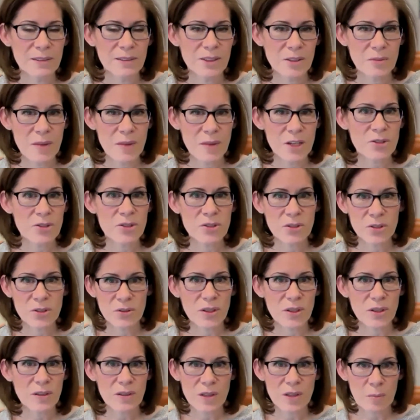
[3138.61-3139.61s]
to make sure
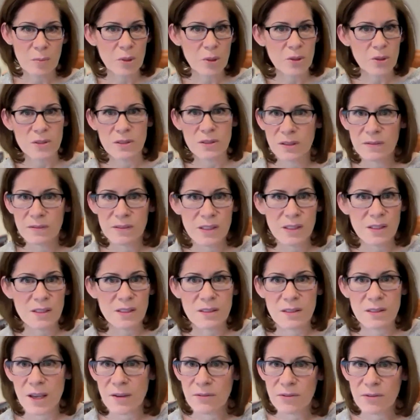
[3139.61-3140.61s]
that the person lives in a
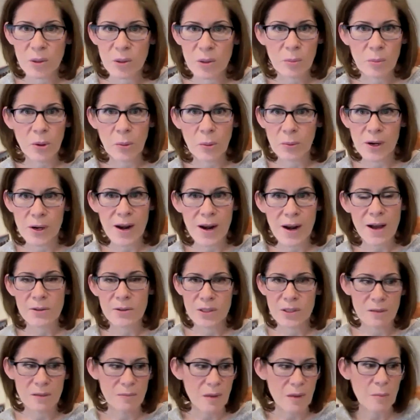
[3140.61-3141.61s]
safe and appropriate housing.